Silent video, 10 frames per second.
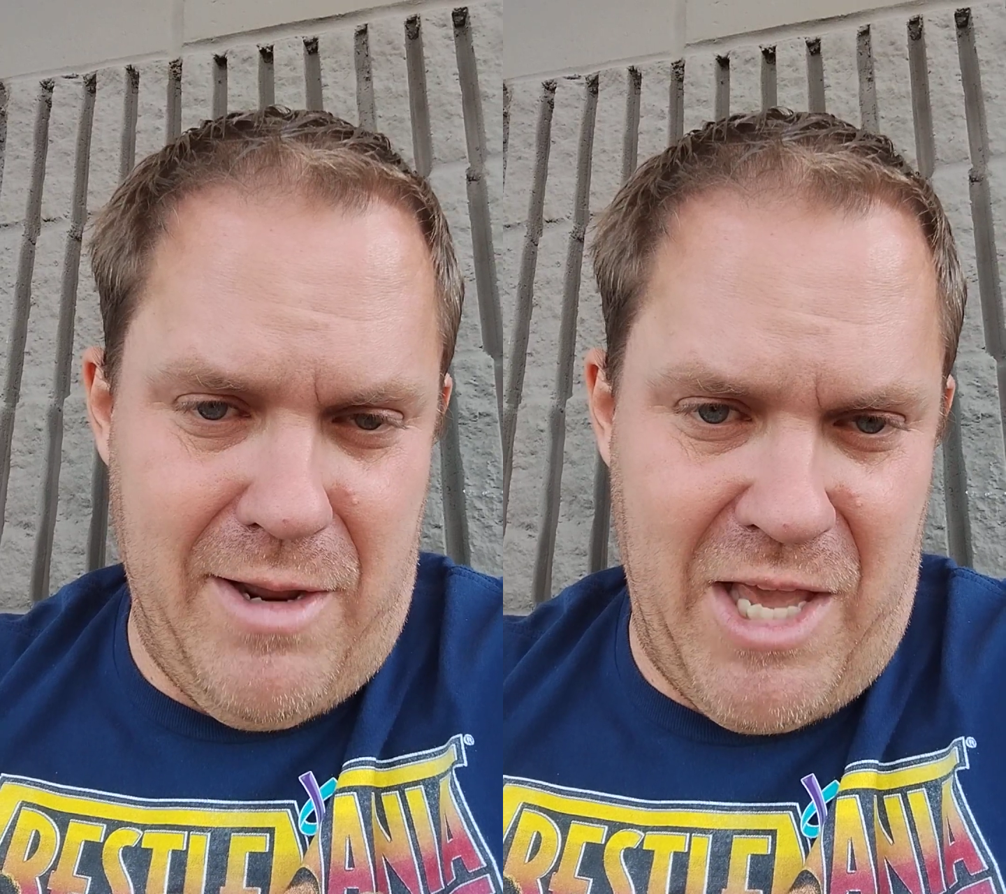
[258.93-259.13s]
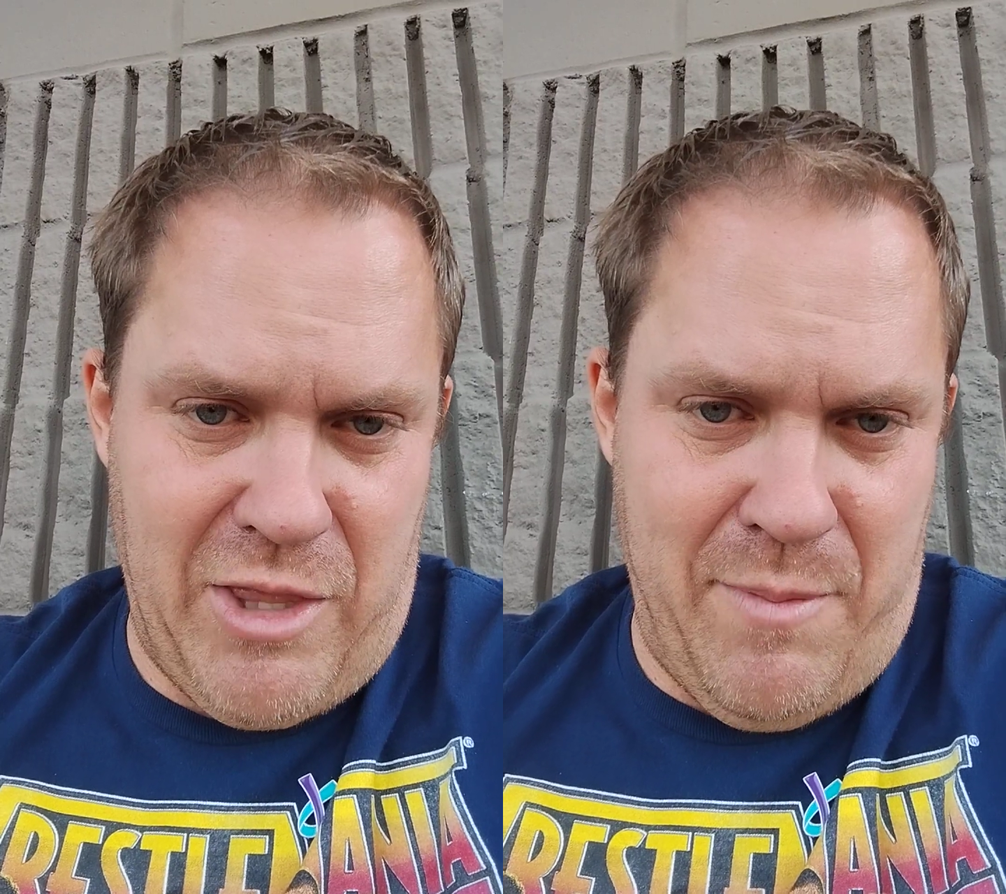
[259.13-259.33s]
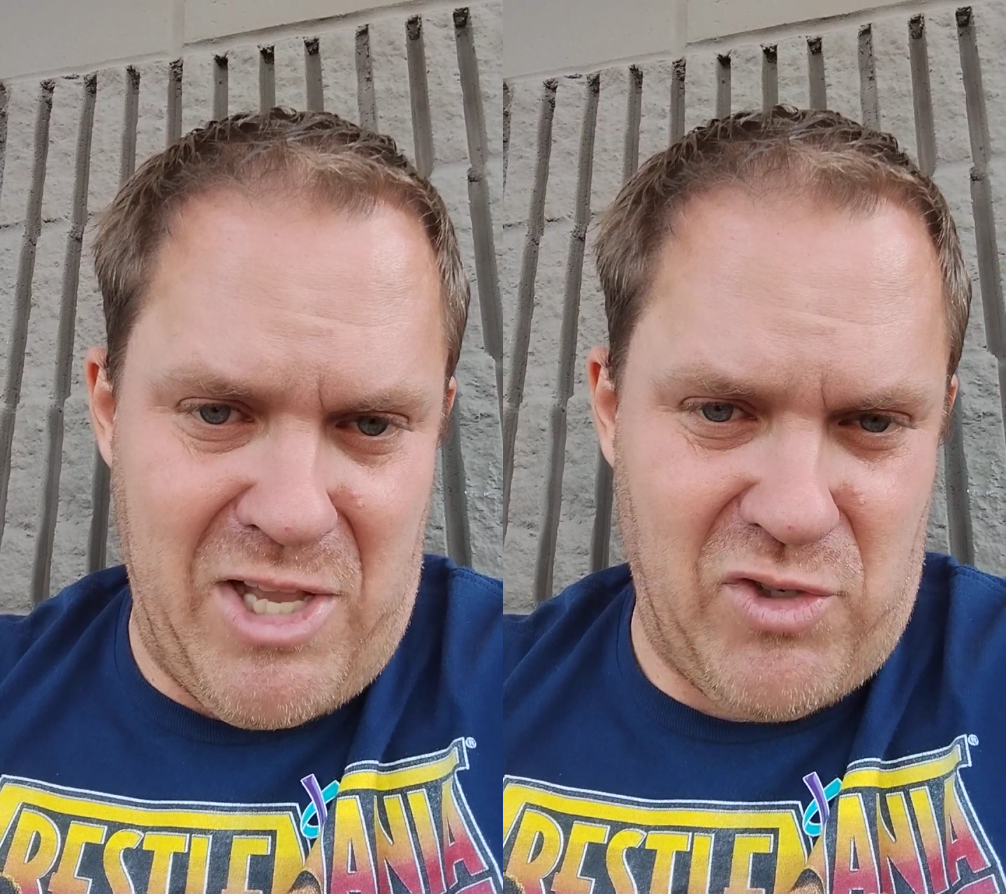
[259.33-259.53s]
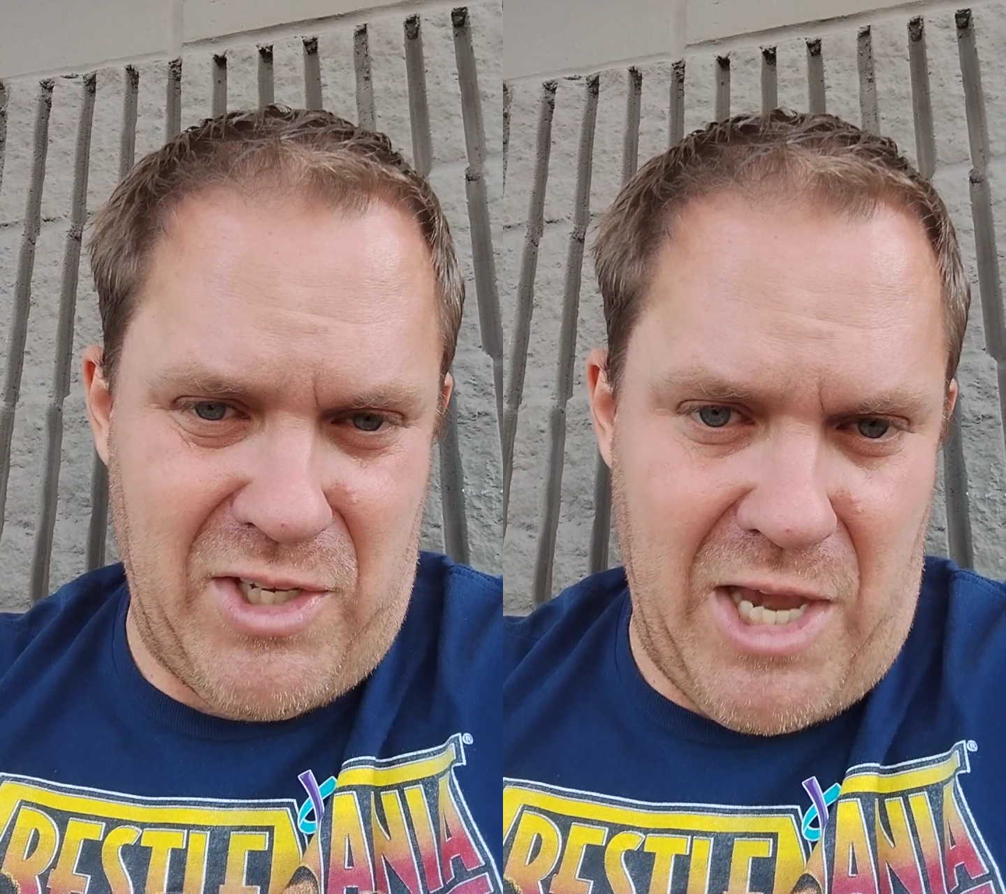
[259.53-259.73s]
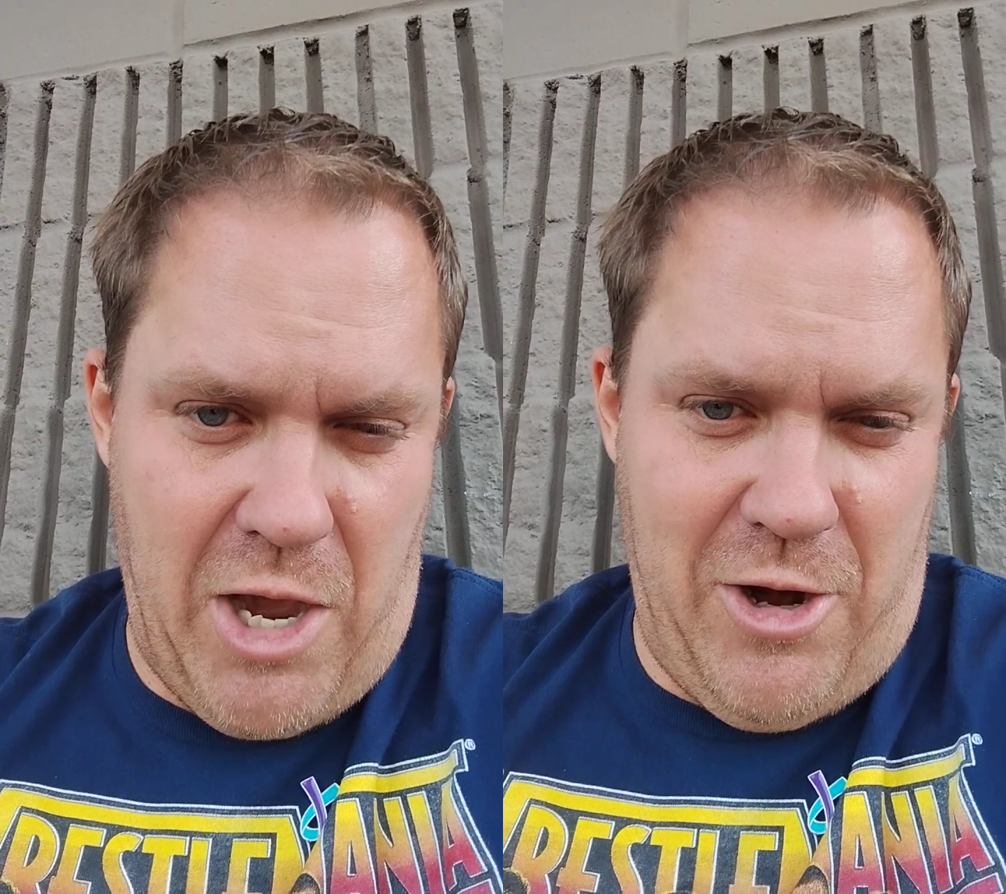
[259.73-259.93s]
at the men's
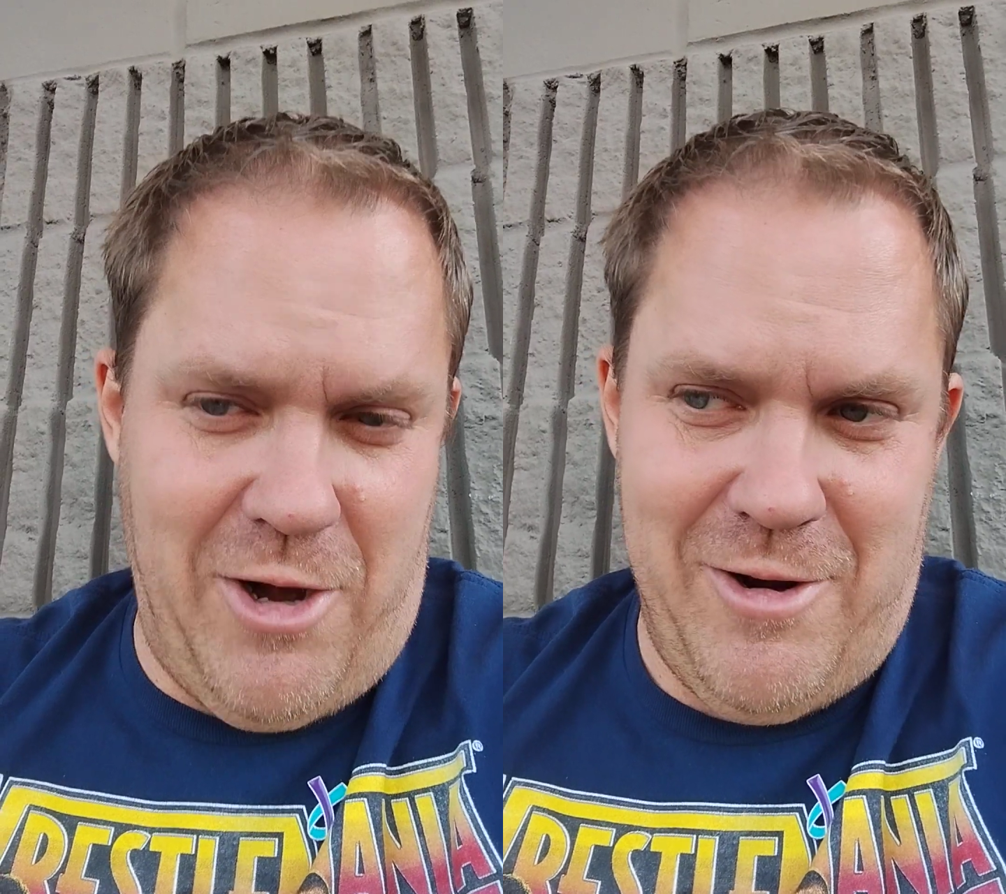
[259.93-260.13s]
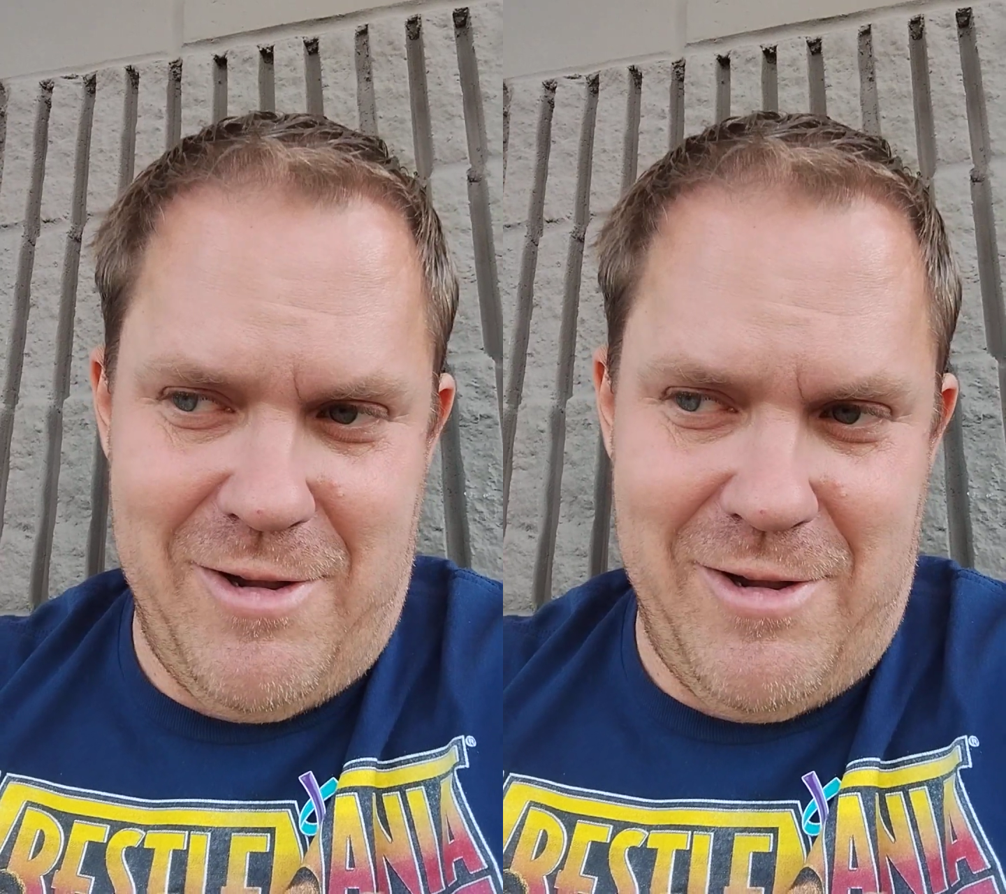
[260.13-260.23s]
encounter.